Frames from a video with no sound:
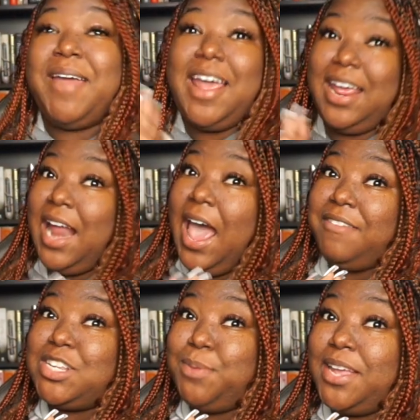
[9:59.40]
and I have
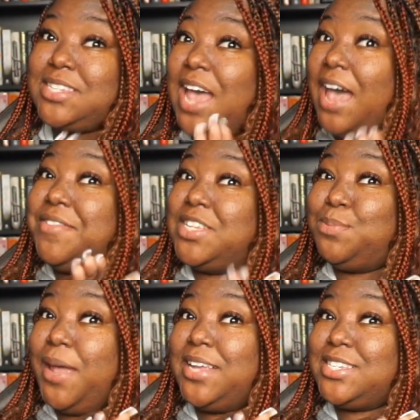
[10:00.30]
the space. I have the
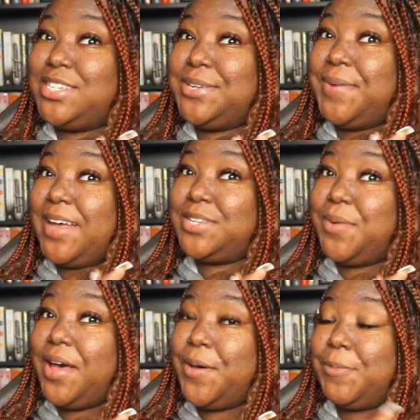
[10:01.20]
space to as
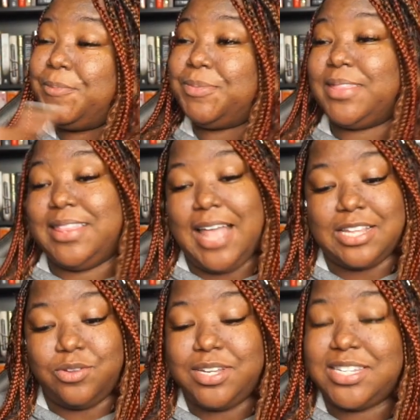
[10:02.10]
well. That's
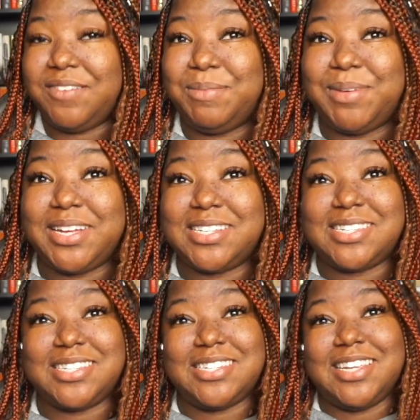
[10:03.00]
only 7
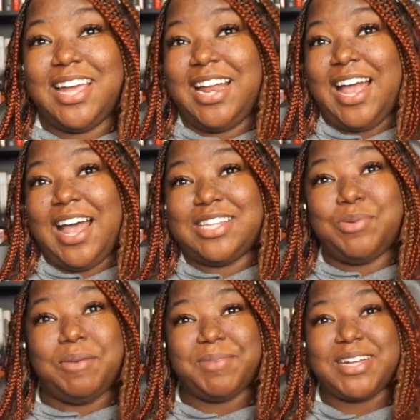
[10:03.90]
books. And I got
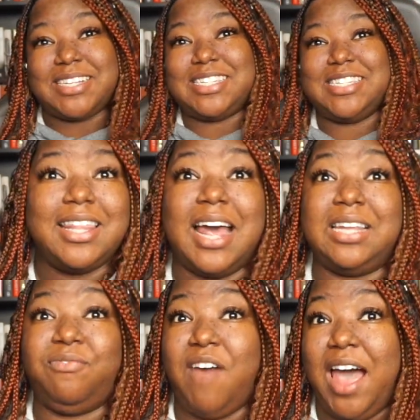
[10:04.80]
12 books. That's
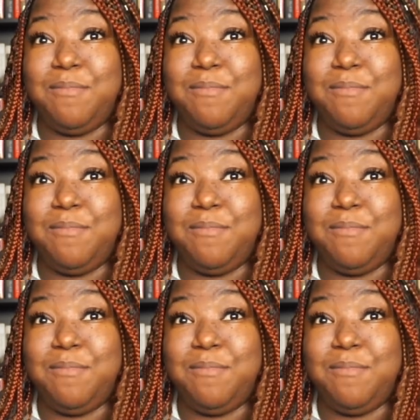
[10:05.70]
5